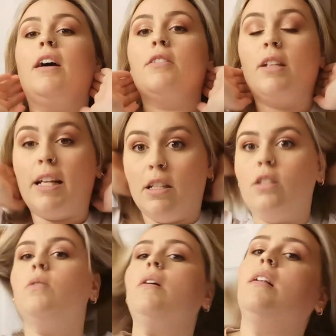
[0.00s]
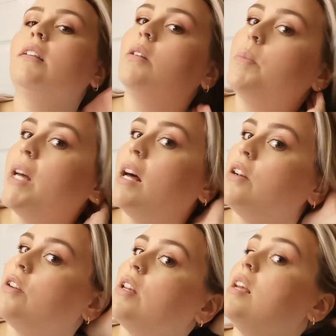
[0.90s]
also like to do it a little bit
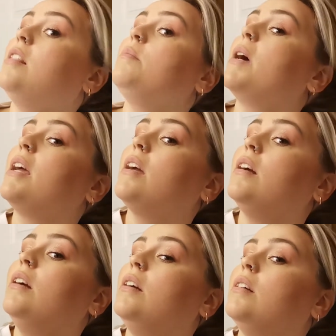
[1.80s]
underneath my hair,